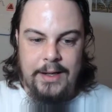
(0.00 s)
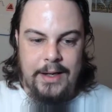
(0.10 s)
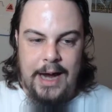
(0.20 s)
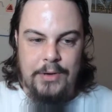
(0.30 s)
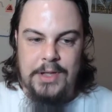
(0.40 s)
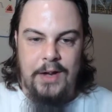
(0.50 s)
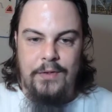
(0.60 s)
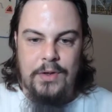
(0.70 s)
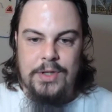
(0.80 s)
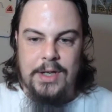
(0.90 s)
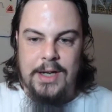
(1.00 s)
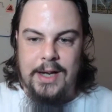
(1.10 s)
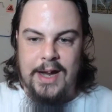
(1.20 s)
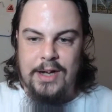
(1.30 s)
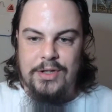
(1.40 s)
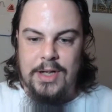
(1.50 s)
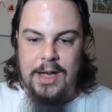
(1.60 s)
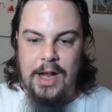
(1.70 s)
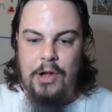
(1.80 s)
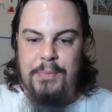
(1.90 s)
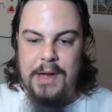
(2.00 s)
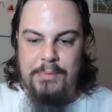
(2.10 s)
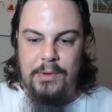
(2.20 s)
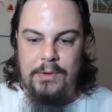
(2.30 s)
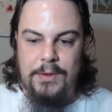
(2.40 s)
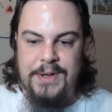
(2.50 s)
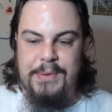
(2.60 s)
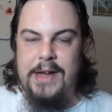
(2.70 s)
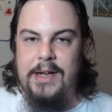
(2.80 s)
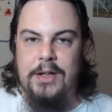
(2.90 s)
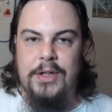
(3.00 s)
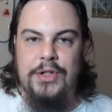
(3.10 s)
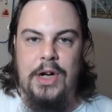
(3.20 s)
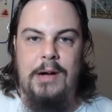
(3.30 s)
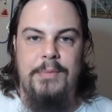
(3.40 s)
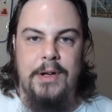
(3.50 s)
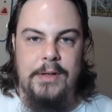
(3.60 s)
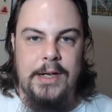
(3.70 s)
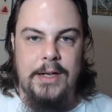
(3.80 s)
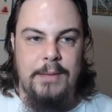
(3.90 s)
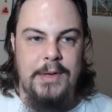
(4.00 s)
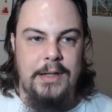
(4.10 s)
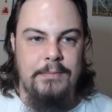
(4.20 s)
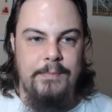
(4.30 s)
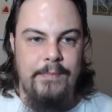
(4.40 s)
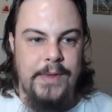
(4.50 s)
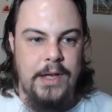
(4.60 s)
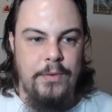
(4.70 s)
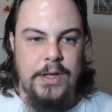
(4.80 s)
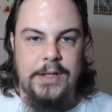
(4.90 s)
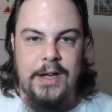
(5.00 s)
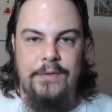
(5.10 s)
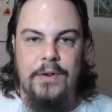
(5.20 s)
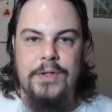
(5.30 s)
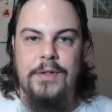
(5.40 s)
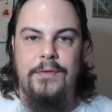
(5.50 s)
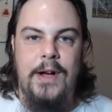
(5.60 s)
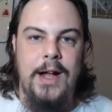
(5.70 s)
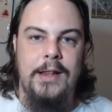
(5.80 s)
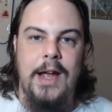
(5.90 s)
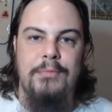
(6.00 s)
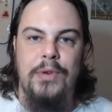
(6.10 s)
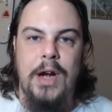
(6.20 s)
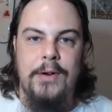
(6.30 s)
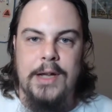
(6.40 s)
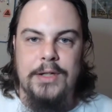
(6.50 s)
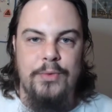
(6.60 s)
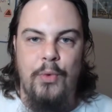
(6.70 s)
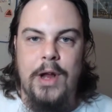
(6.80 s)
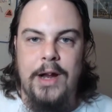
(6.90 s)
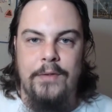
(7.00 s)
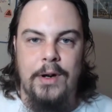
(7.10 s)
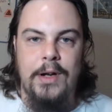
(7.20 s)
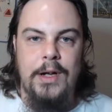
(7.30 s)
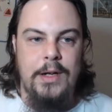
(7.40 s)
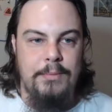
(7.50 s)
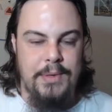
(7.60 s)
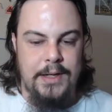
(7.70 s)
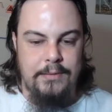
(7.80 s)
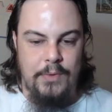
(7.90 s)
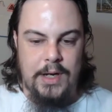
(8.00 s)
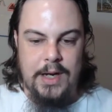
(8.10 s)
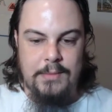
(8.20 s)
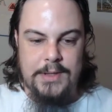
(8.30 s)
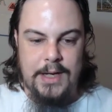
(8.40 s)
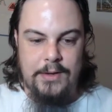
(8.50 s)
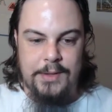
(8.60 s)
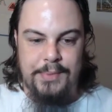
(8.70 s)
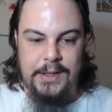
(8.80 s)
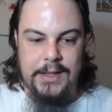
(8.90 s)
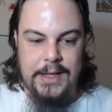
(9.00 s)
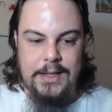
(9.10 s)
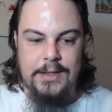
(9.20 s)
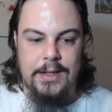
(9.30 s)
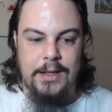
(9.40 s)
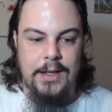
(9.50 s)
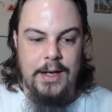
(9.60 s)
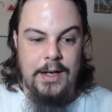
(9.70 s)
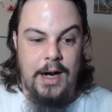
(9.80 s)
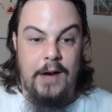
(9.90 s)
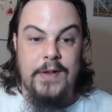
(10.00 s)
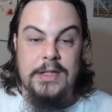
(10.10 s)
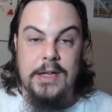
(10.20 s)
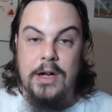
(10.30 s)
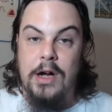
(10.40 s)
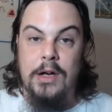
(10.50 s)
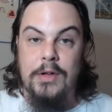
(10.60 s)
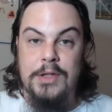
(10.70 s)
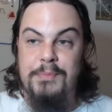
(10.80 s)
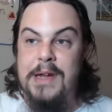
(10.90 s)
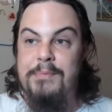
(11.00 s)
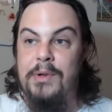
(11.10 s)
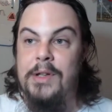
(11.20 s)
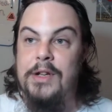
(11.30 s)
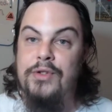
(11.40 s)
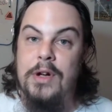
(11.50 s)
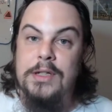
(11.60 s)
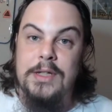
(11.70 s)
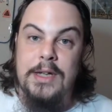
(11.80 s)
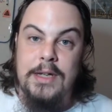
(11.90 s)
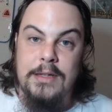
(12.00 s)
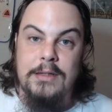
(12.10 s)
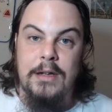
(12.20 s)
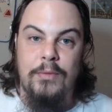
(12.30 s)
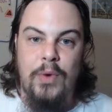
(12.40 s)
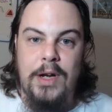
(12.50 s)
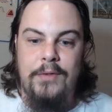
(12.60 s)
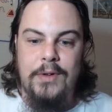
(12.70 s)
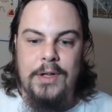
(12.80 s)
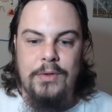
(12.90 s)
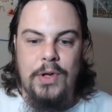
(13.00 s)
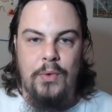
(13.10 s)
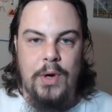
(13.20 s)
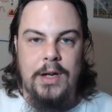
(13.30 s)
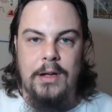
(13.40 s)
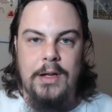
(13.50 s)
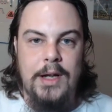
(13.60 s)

how diversity can actually kill people, depending on the job they're in. I mean, you want to diversify librarians, whatever. But when it comes down to police and obviously Congress people and trustees and whatever, you don't want to